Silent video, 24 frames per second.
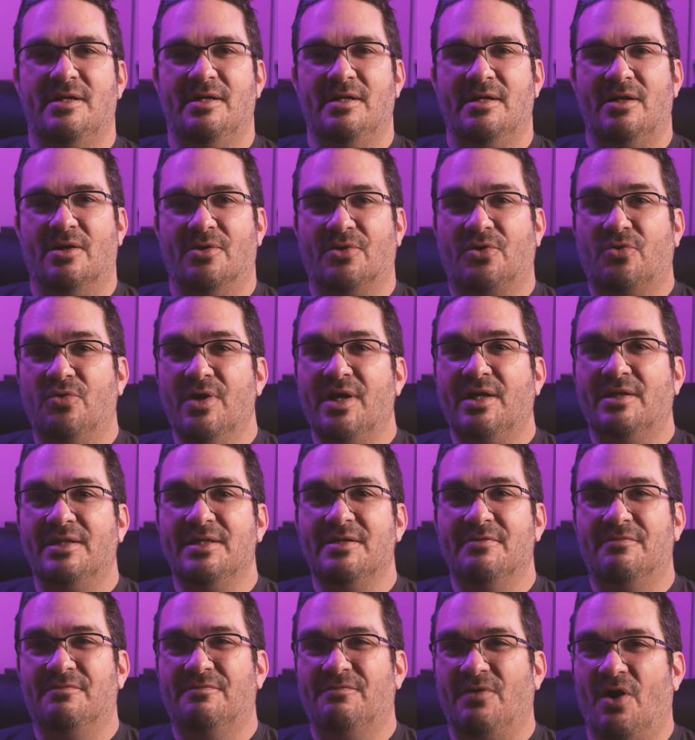are
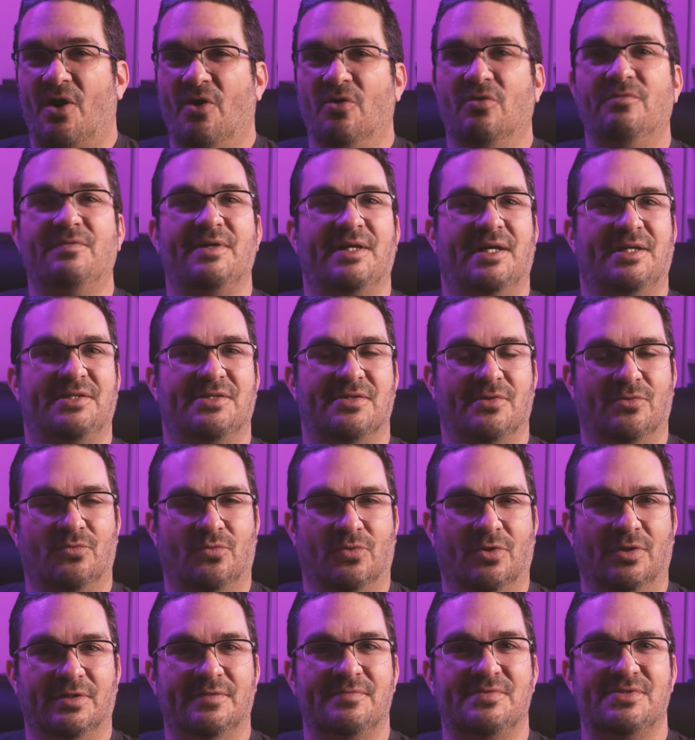quickly evolving into the
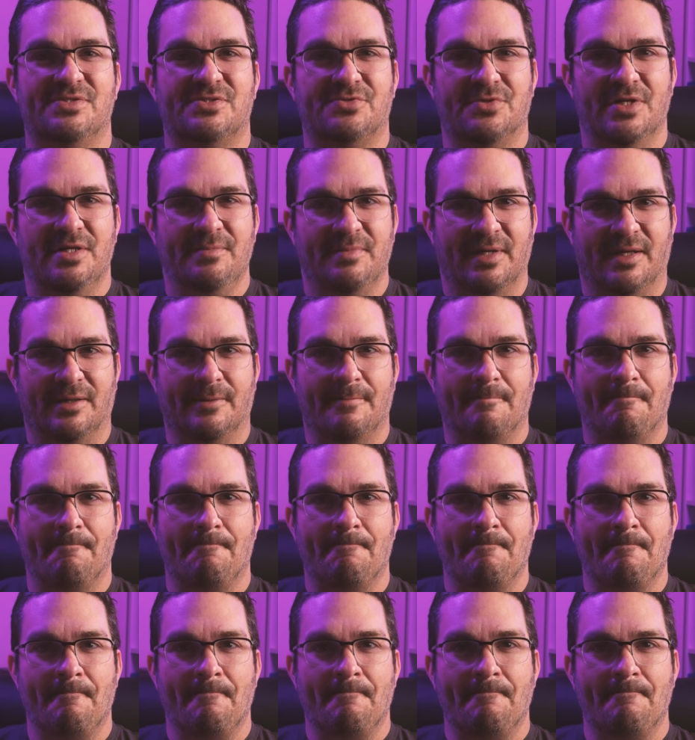world of streaming.
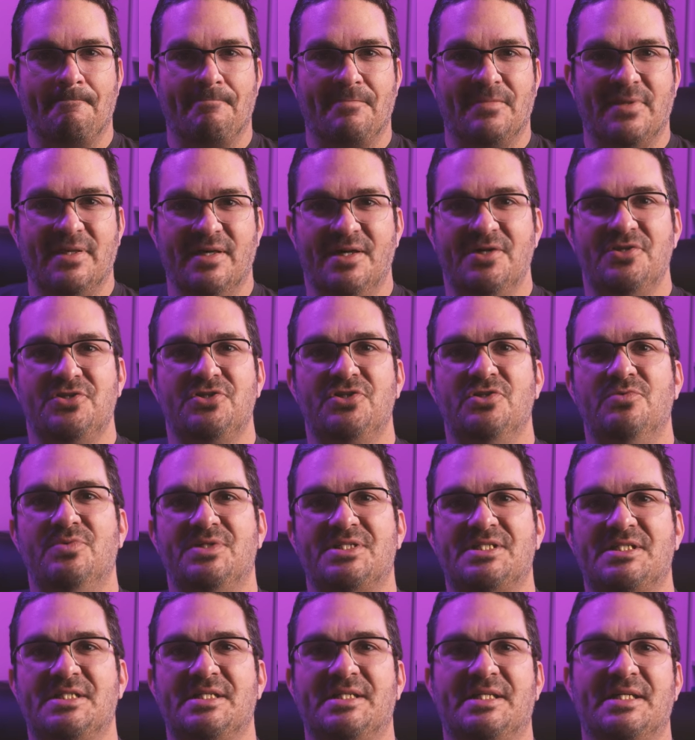The issue
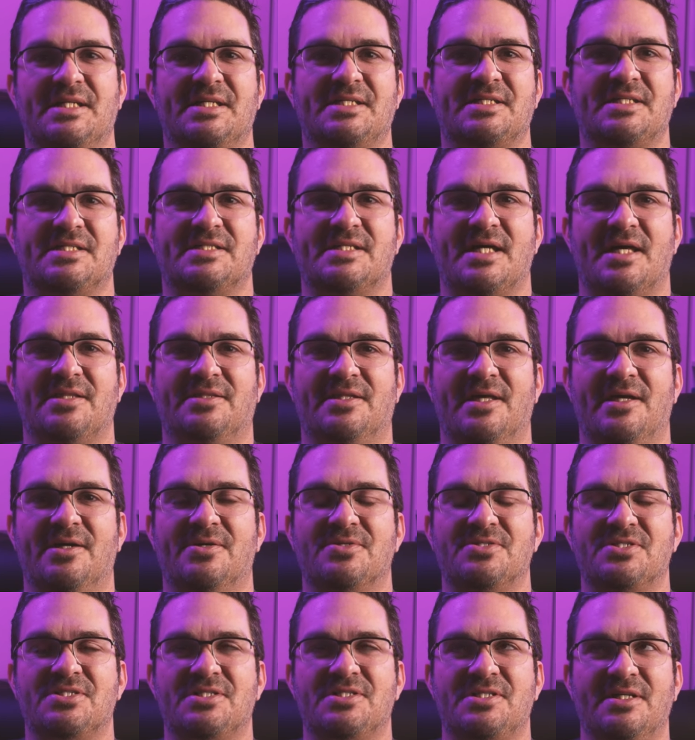with CDs is that they
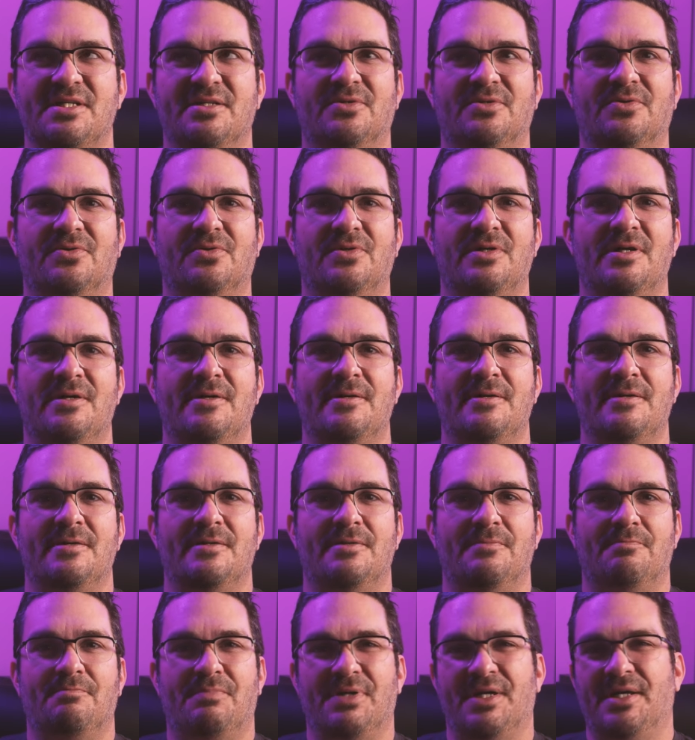are still
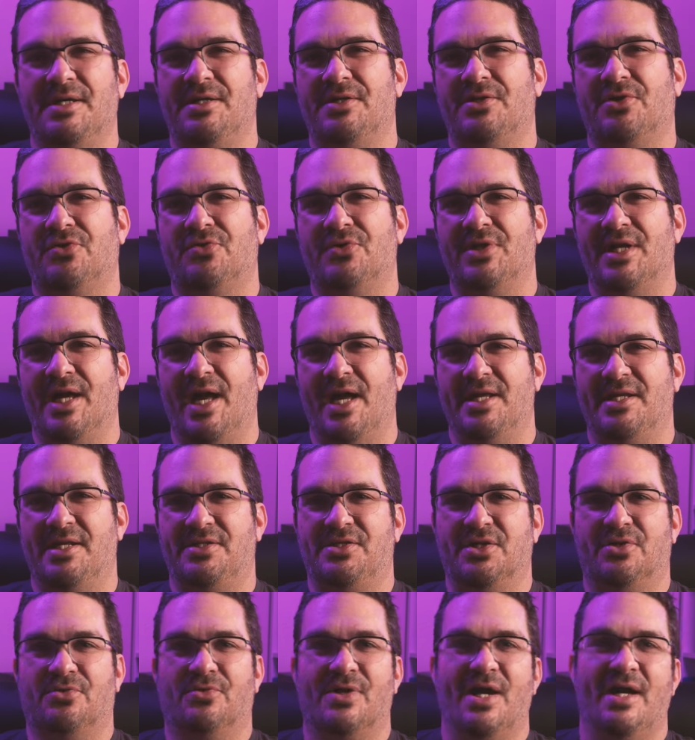being created
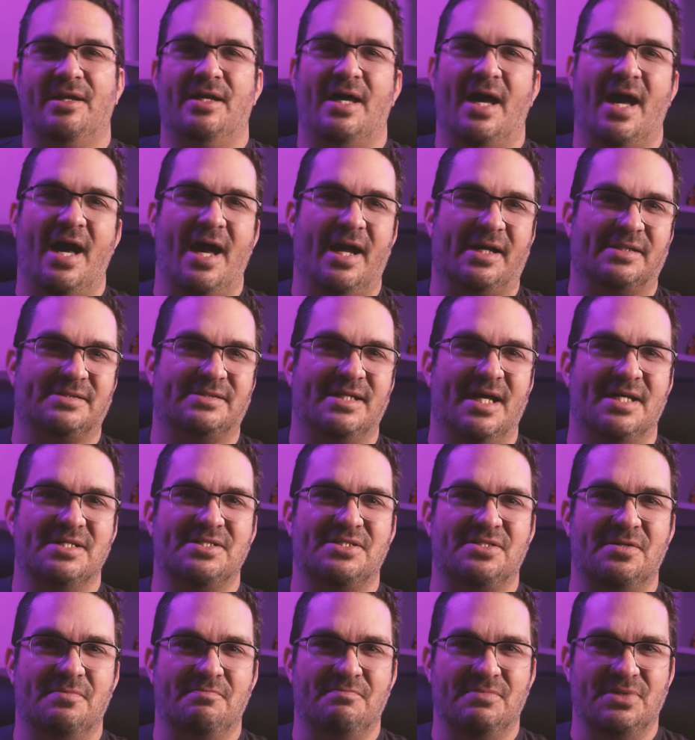to grant access
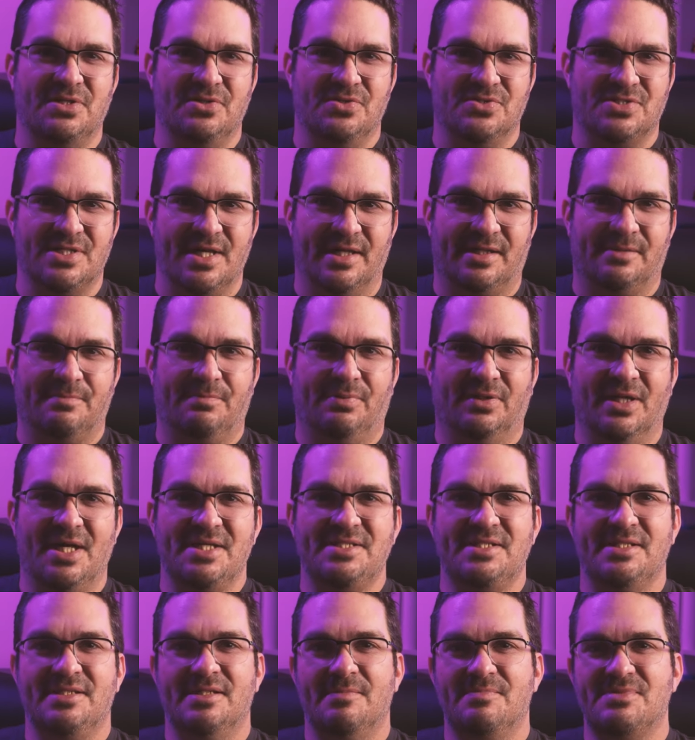to music,
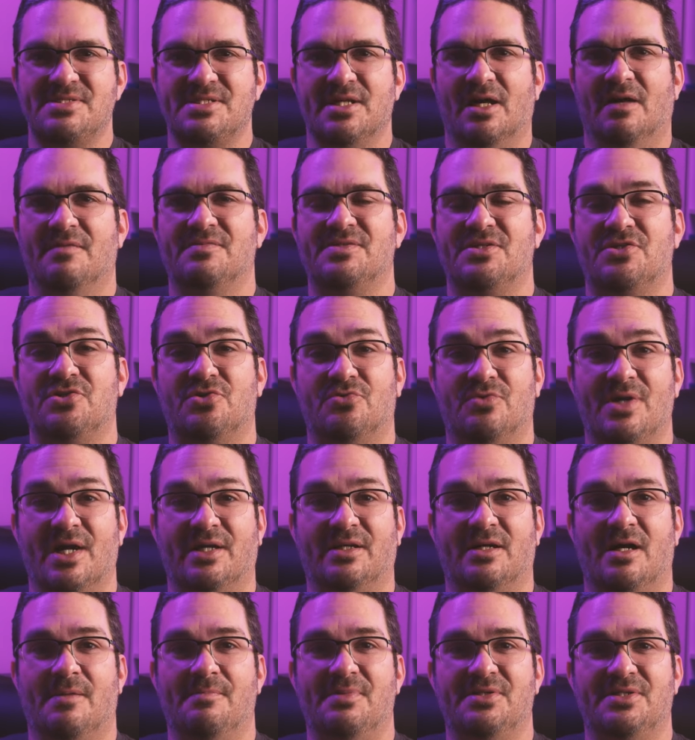placing themselves in direct
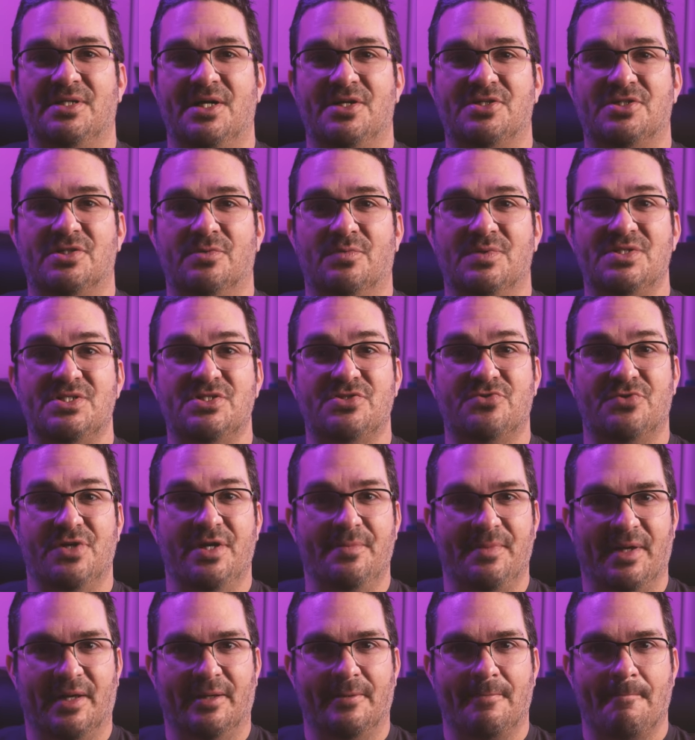competition with
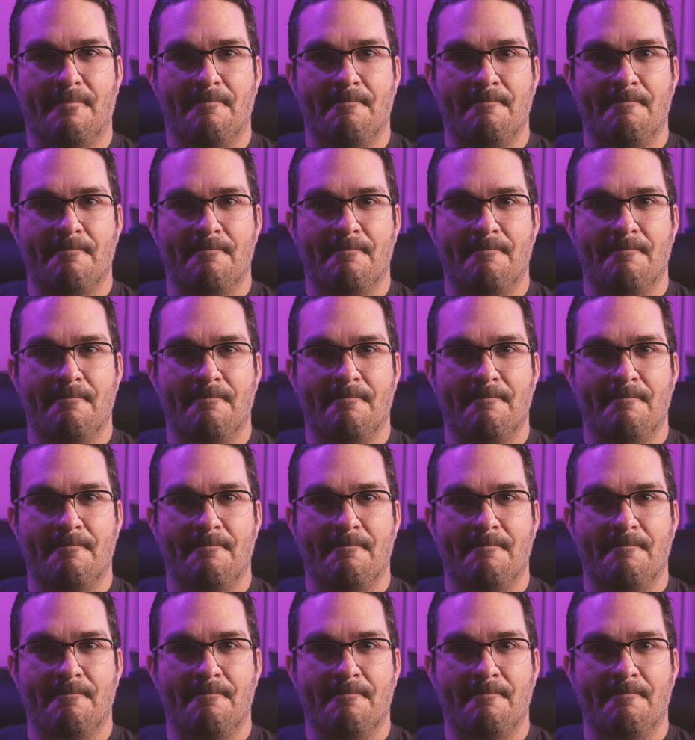streaming